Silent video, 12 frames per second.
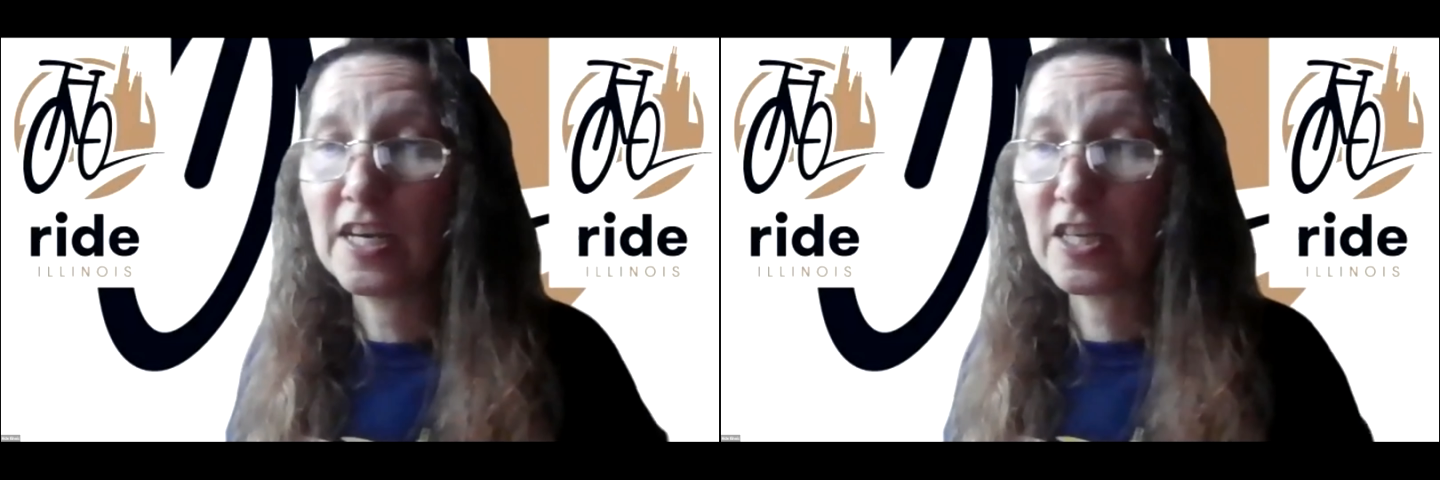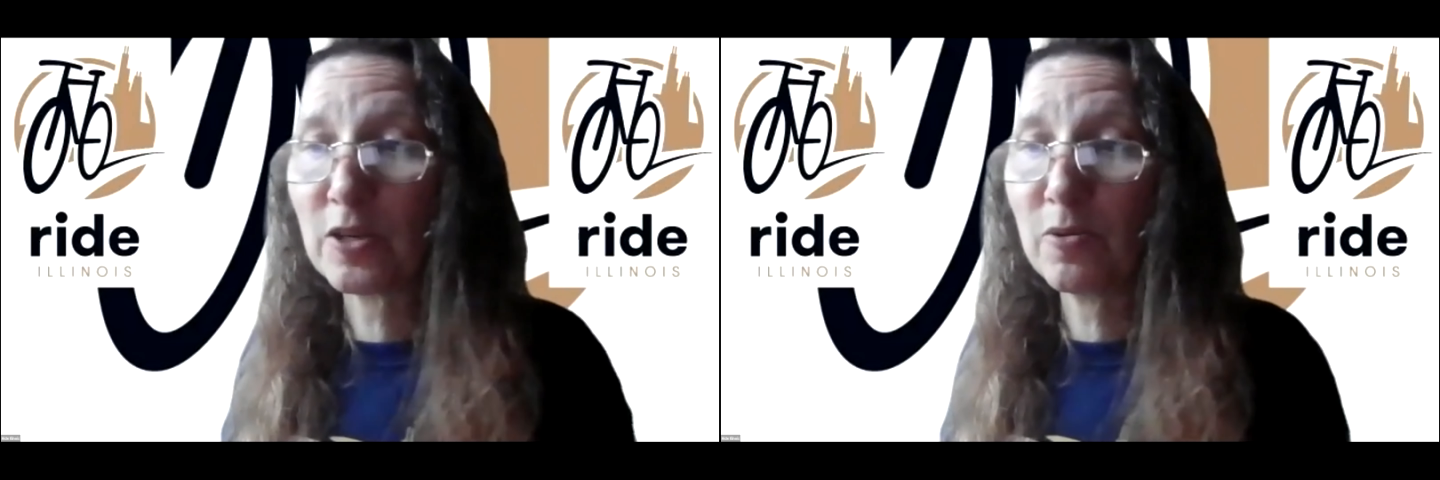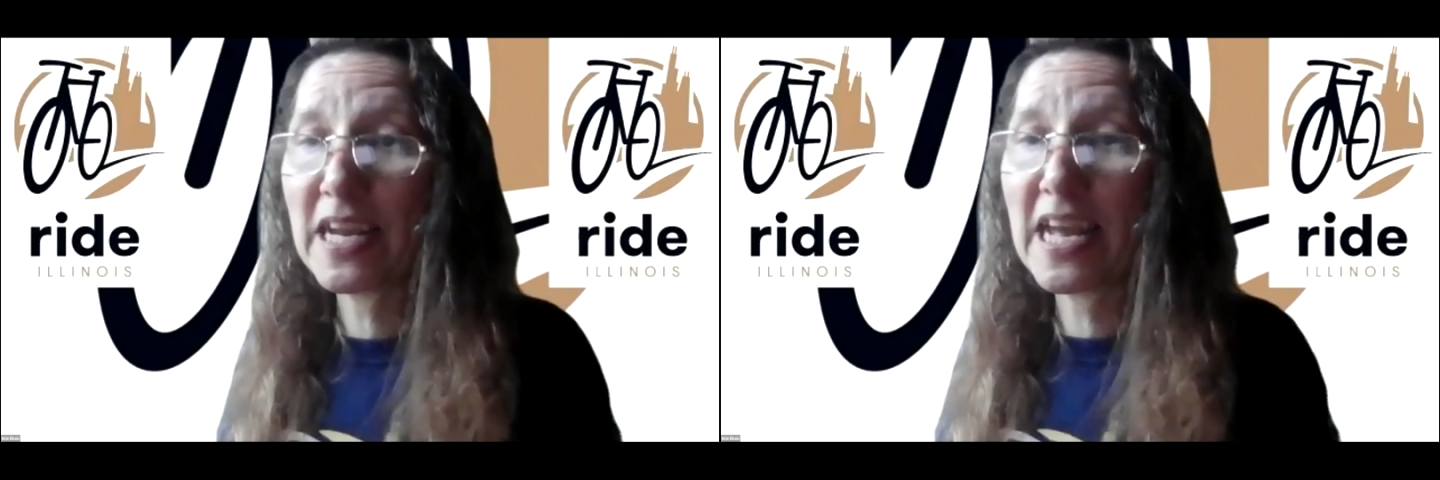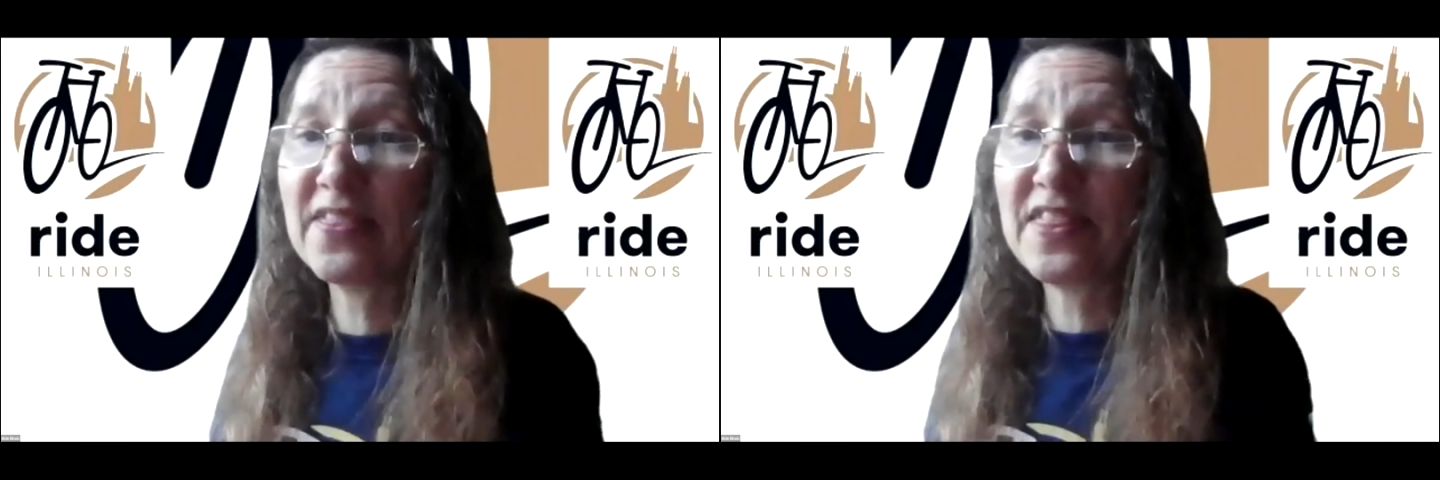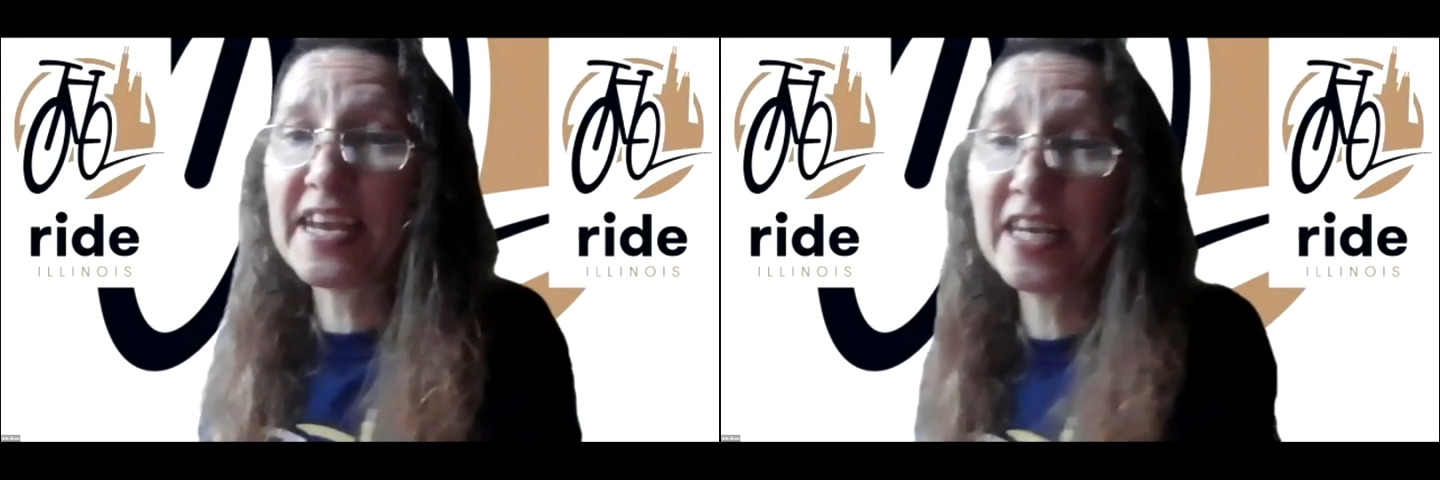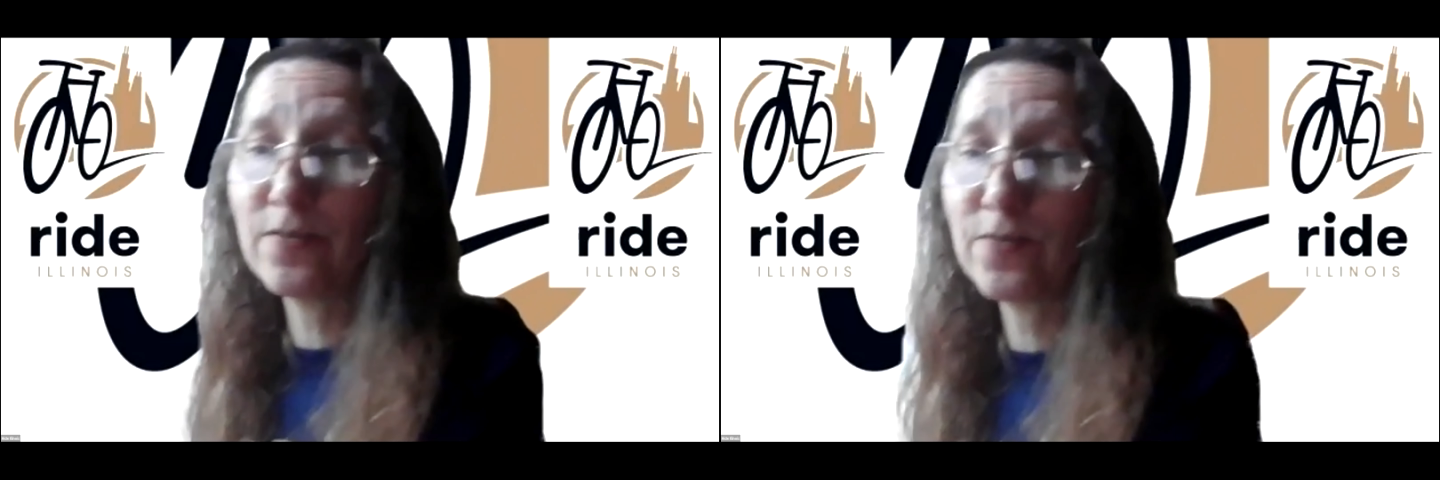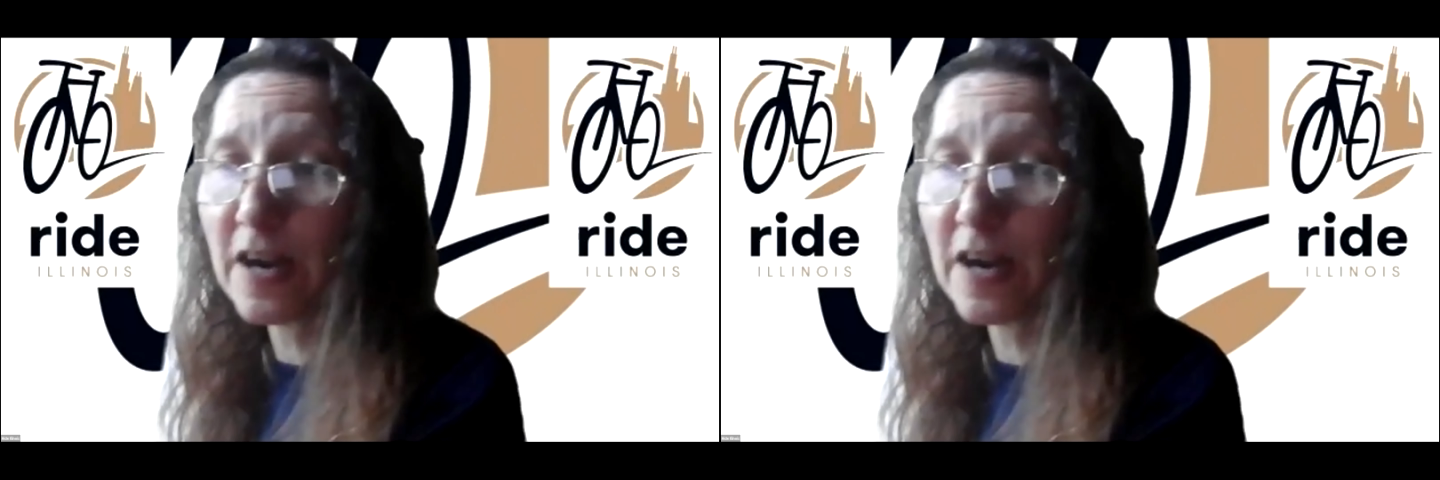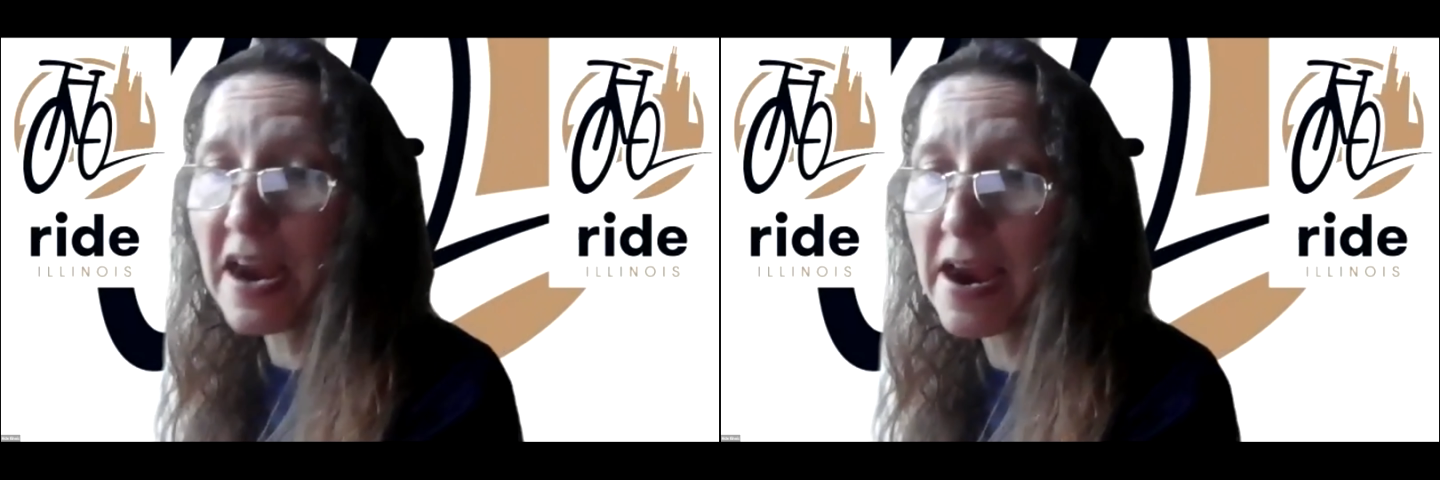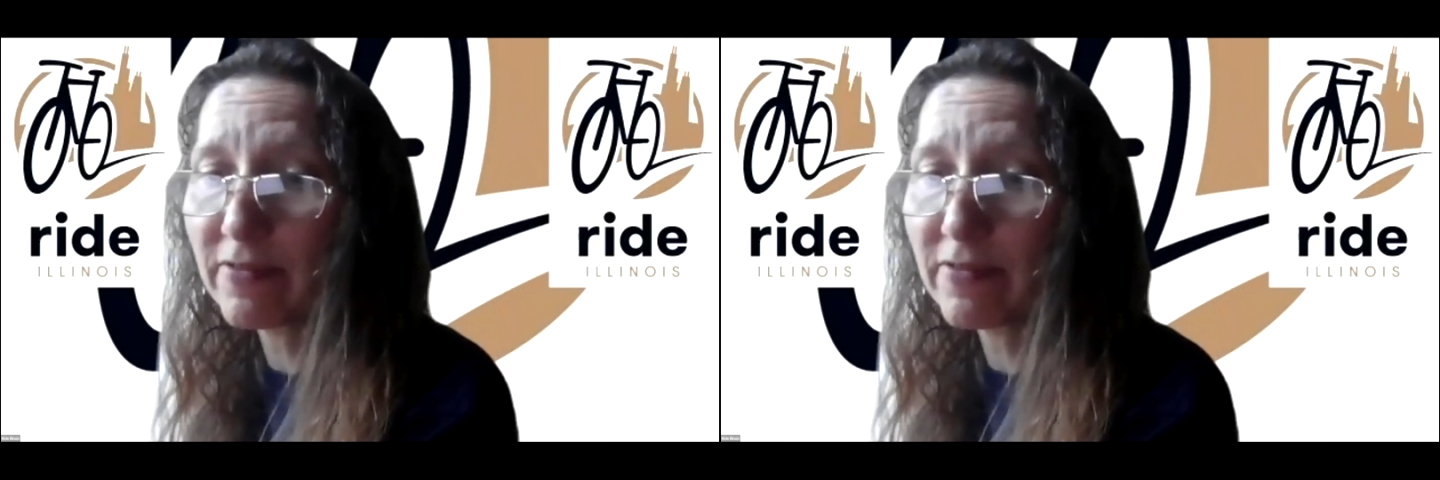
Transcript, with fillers: So again, thank you for